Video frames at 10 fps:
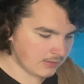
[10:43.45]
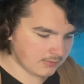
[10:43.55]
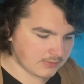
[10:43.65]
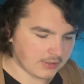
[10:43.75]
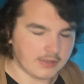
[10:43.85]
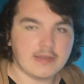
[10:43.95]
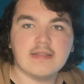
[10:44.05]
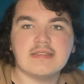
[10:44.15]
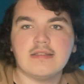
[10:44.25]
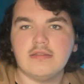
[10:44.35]
Sorry,
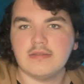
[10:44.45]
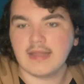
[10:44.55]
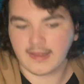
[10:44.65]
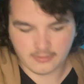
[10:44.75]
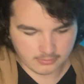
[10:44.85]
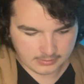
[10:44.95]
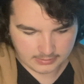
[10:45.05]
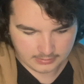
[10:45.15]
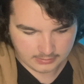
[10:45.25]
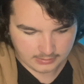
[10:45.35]
no,
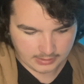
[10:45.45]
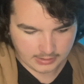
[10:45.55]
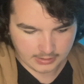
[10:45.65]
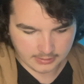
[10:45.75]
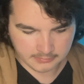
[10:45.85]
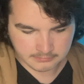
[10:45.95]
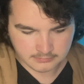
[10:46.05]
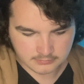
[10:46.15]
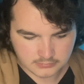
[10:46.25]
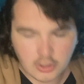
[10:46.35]

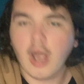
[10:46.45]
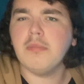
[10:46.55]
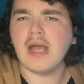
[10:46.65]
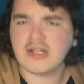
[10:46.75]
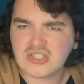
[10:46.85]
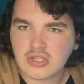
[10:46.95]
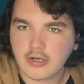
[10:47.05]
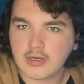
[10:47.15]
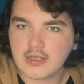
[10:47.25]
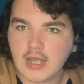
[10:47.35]
I'm not sorry.